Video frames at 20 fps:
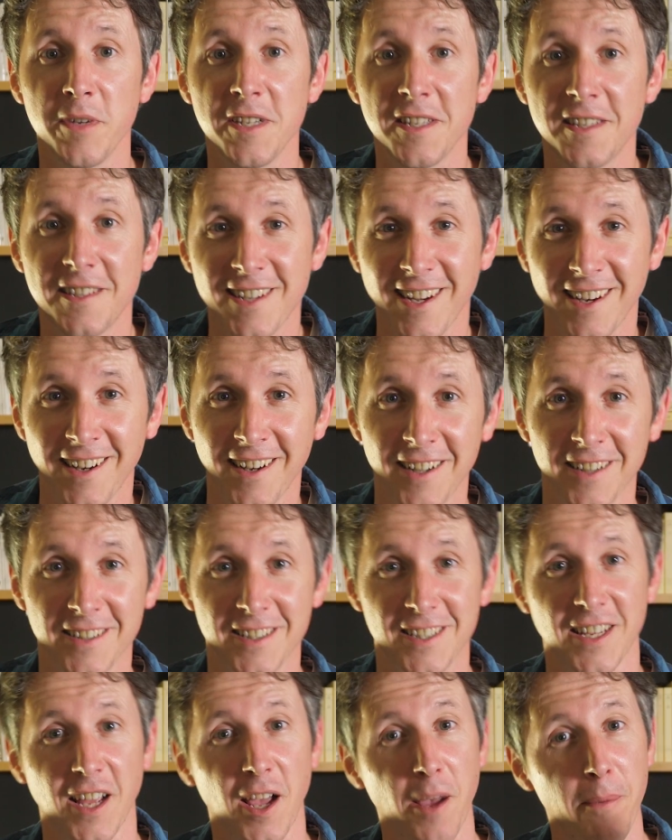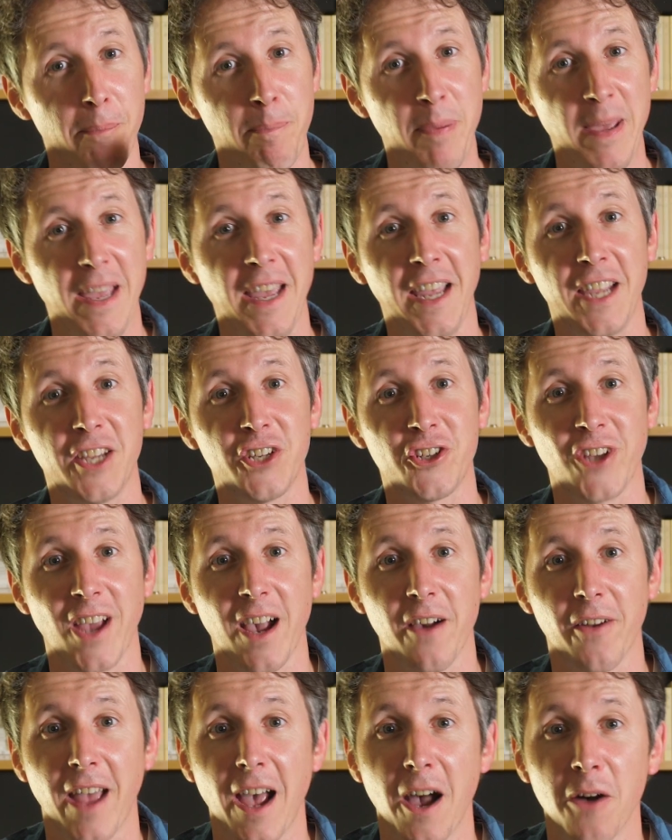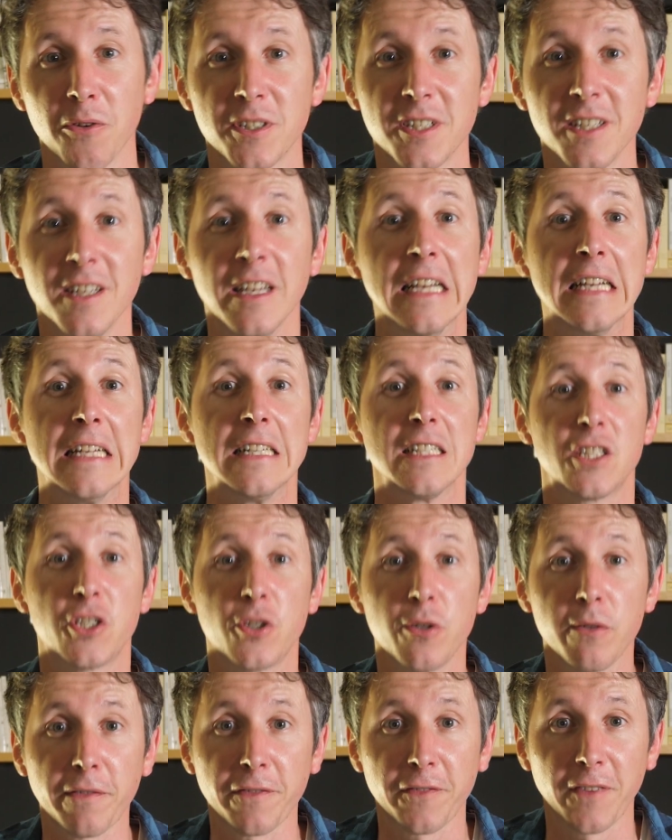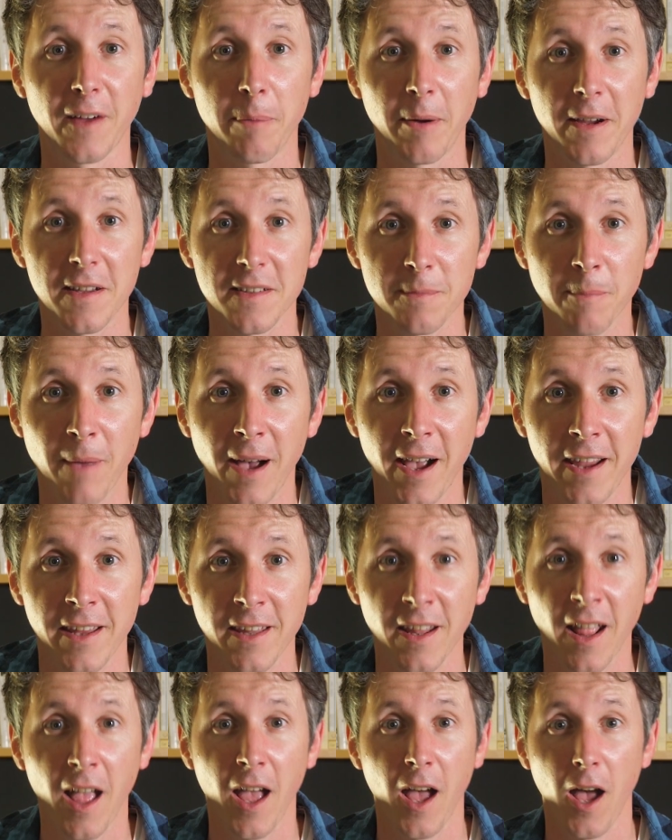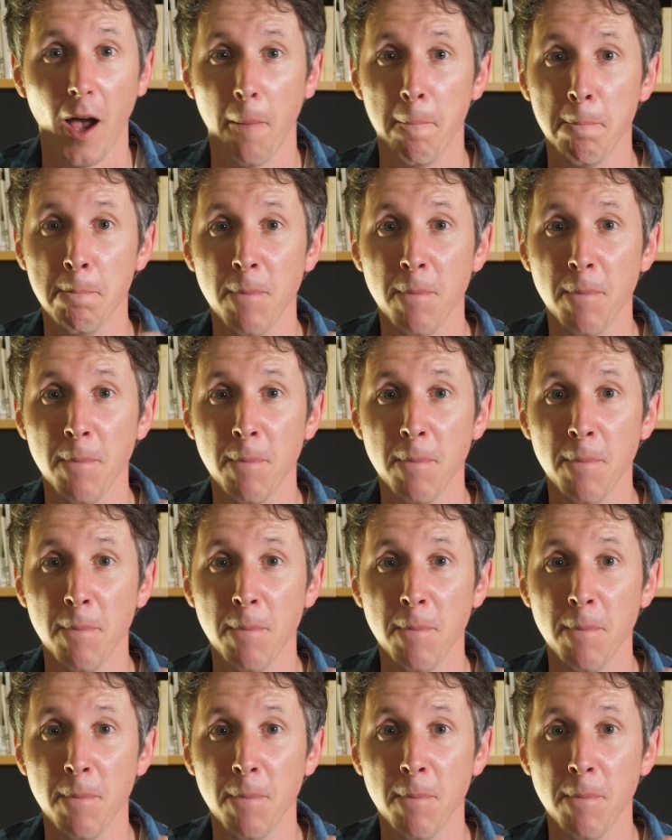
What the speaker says: we start, a big shout out to Fabrice Mine, a